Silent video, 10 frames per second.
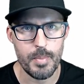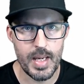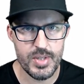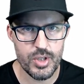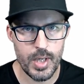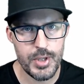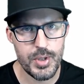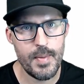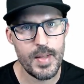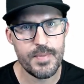My name is Josh
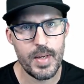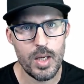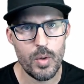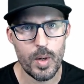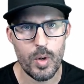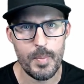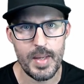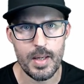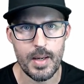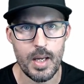and in this video we're going to be
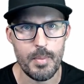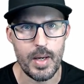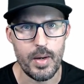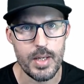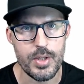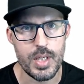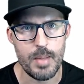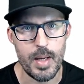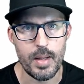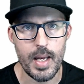talking about
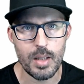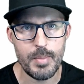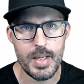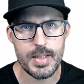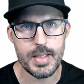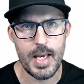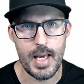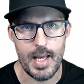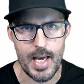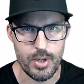HTML elements
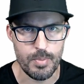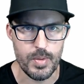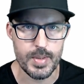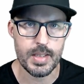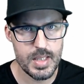and attributes.